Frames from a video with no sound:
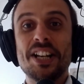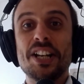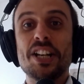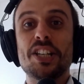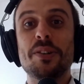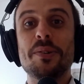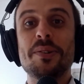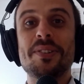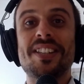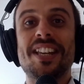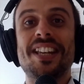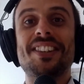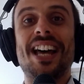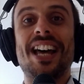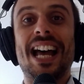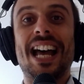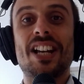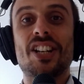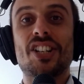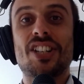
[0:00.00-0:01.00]
using the
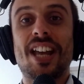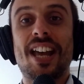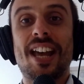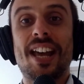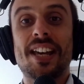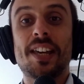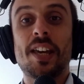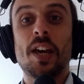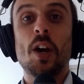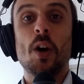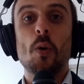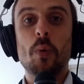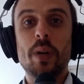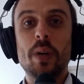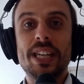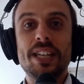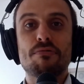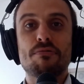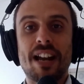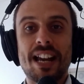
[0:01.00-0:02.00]
hashtag
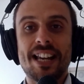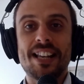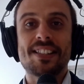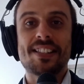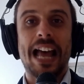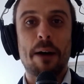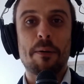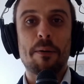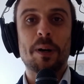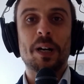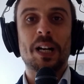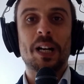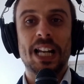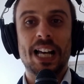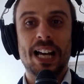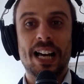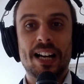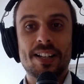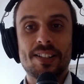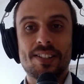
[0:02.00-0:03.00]

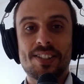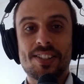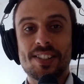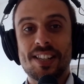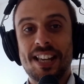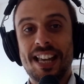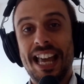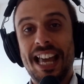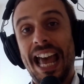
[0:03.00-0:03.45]
#WeRaiseOurGlass